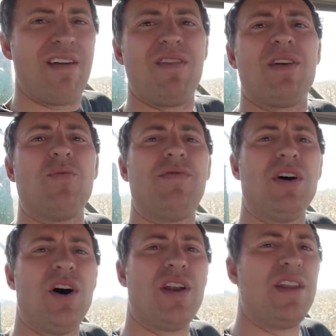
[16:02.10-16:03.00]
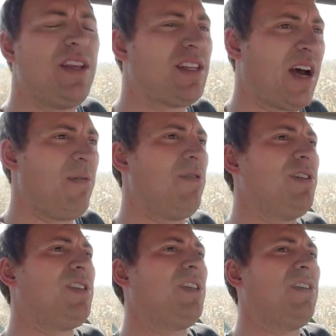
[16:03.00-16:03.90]
on everything we've done and these
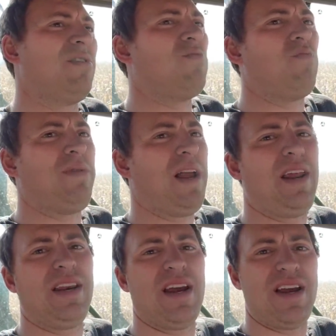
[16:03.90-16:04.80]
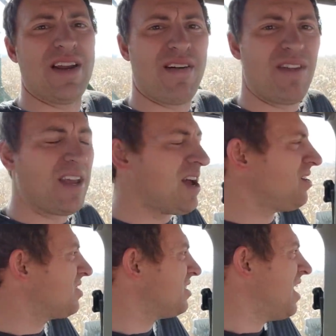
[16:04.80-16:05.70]
hybrids and planting date and everything
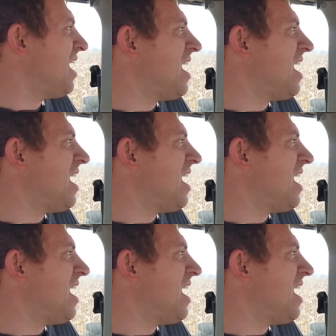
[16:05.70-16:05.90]
else,